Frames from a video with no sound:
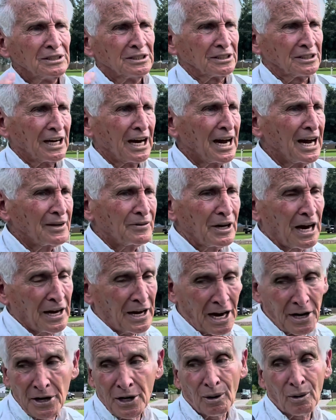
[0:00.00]

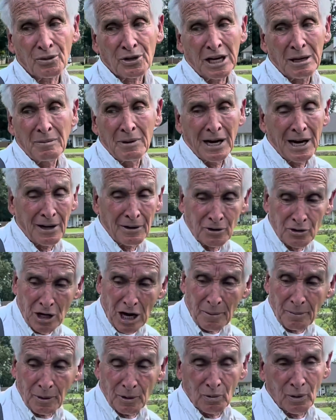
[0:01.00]
And you don't see me out here
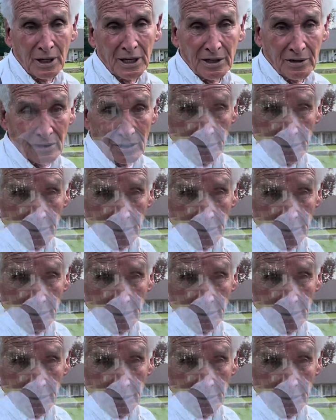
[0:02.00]
chopping weeds.